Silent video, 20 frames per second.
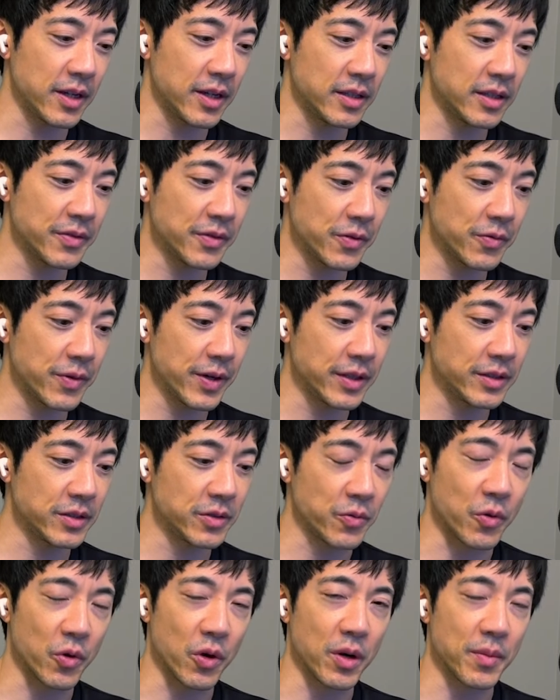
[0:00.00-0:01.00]
a, different way to
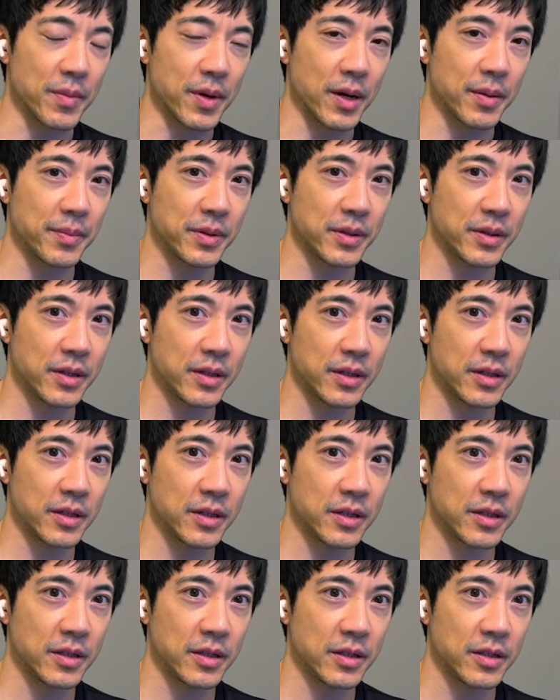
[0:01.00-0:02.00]
warm up
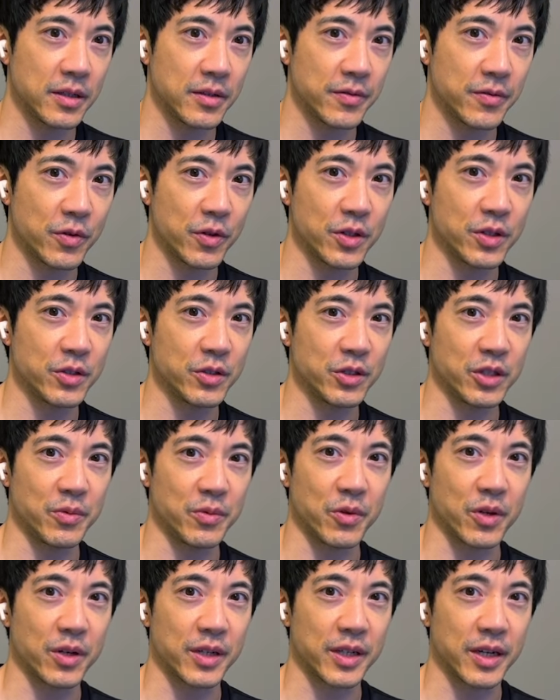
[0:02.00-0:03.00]
for your gym
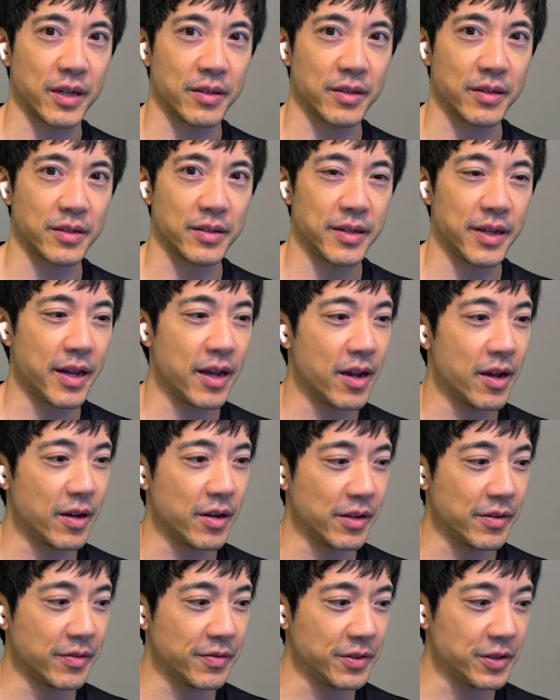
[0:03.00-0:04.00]
workout. Now,
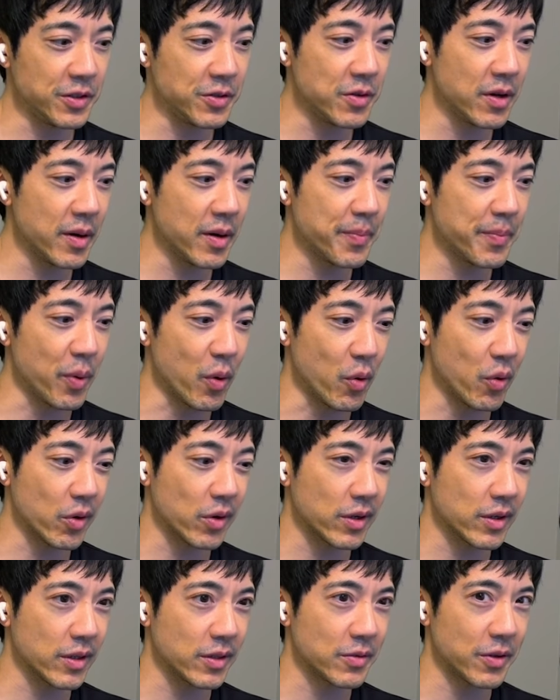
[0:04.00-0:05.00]
if you are
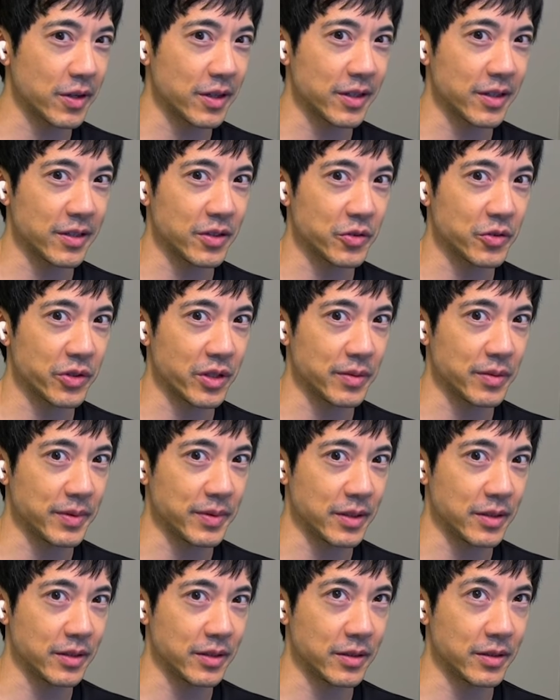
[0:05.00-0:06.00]
bored running on the
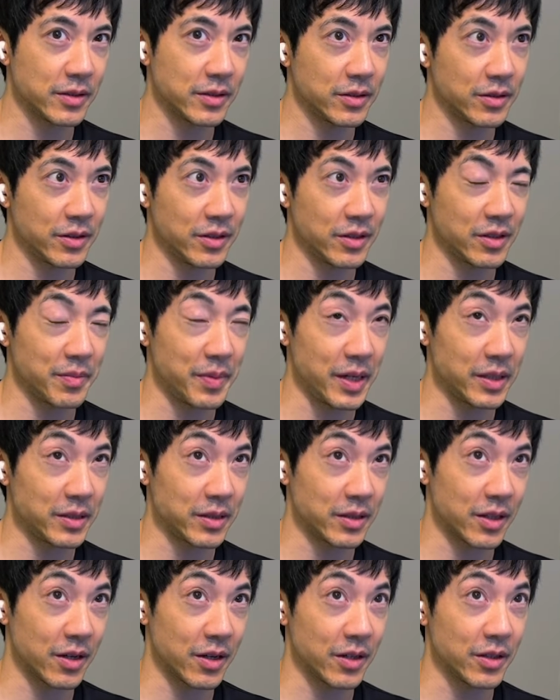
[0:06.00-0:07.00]
treadmill or doing your
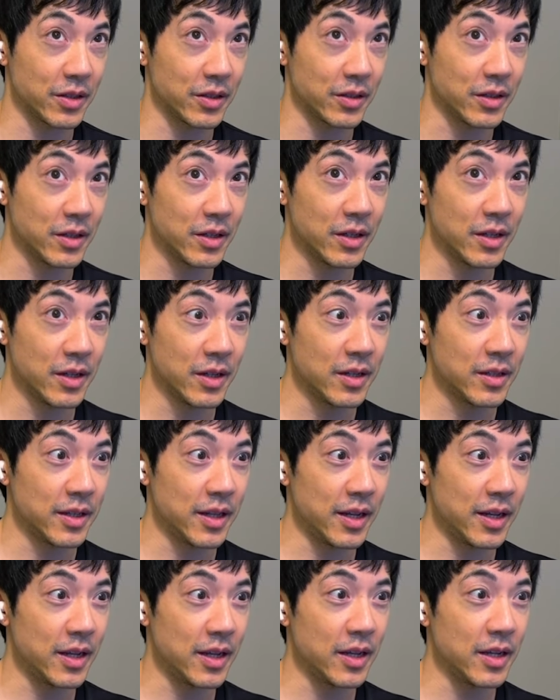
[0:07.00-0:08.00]
basic cardio,
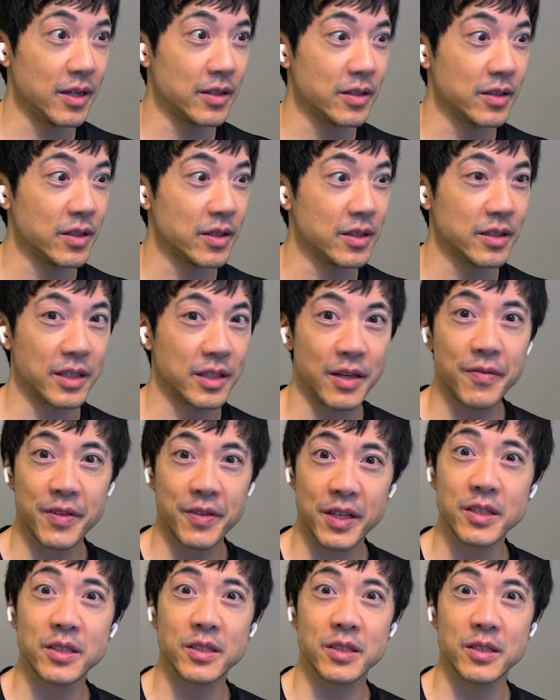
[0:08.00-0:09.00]
then give
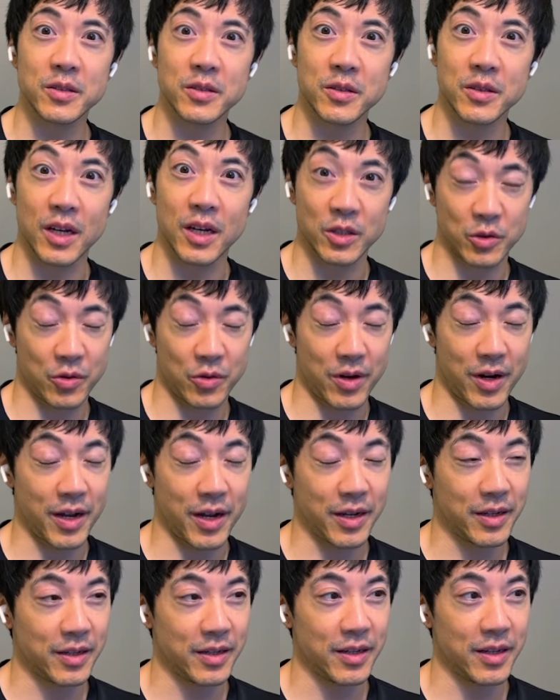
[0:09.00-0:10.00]
this a try.
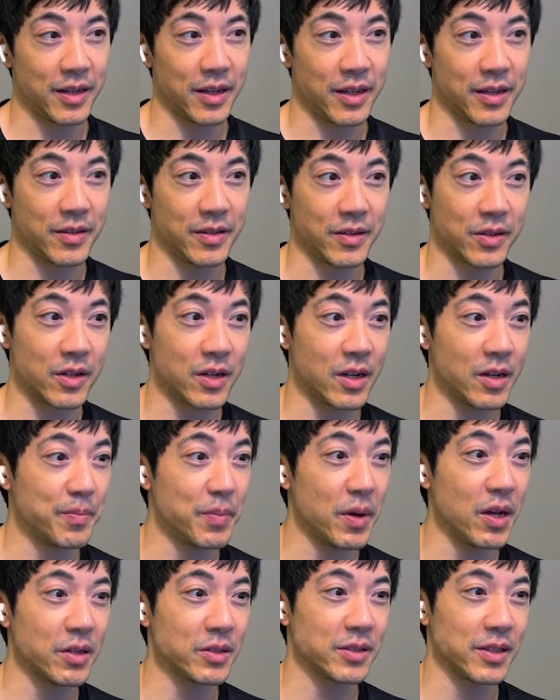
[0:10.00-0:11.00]
And they're called
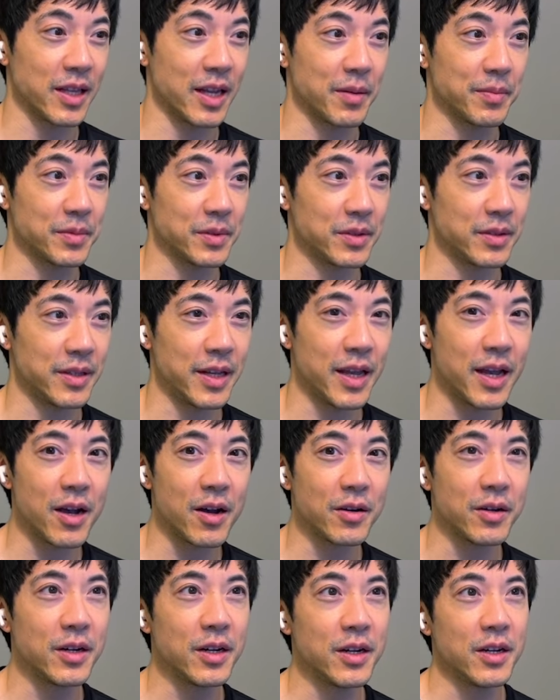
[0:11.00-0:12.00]
ball slams.
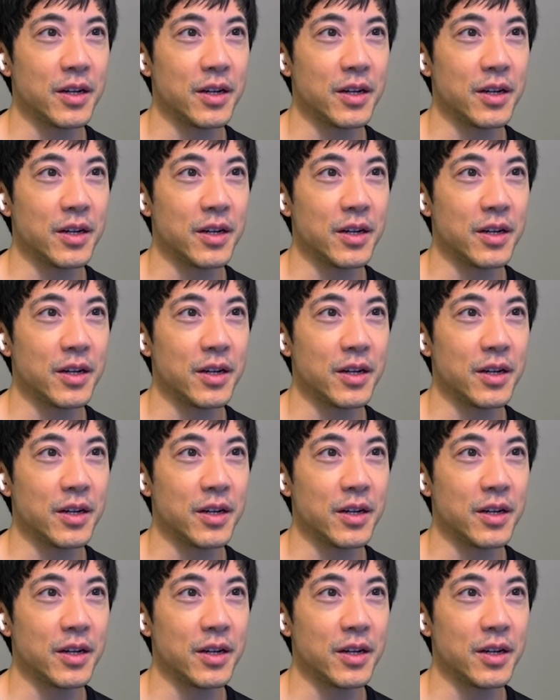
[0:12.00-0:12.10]
Now,